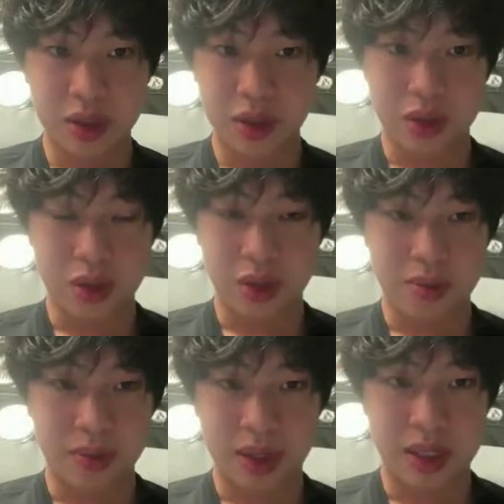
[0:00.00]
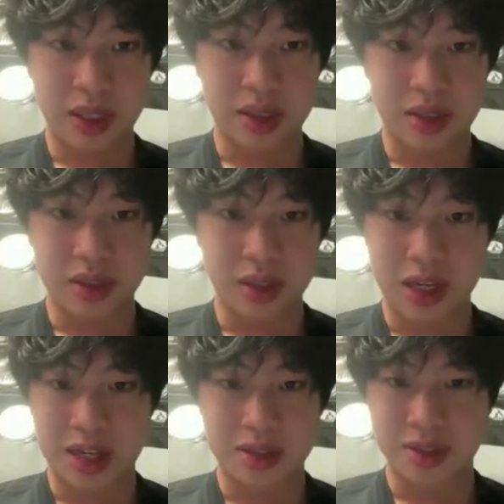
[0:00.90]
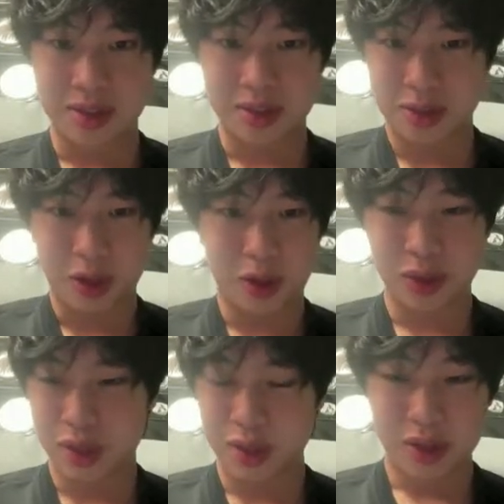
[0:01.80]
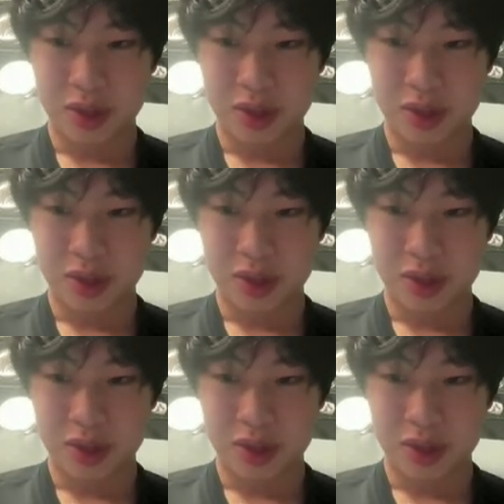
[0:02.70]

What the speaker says: your money doesn't get stalked,